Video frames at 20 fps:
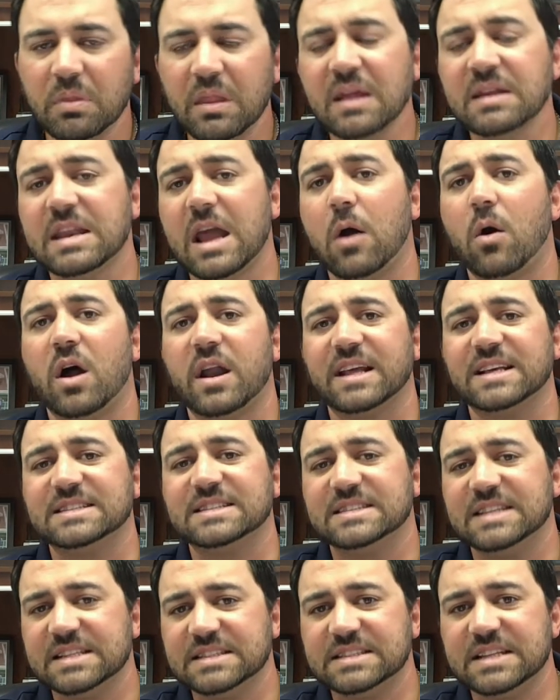Now, on
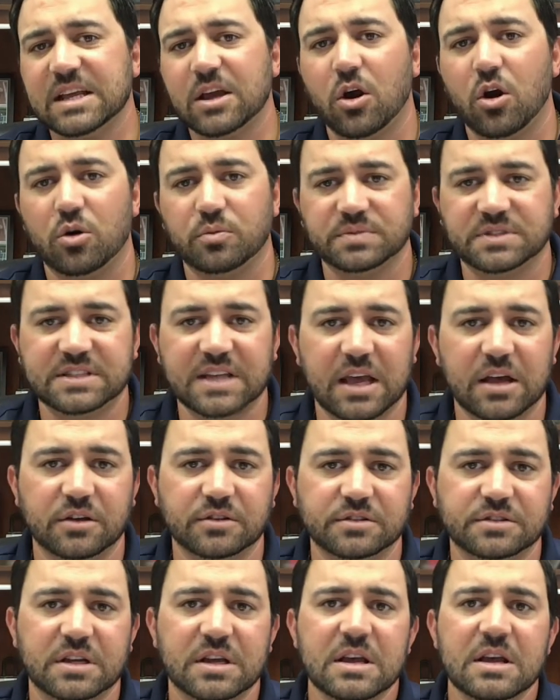existing home sales,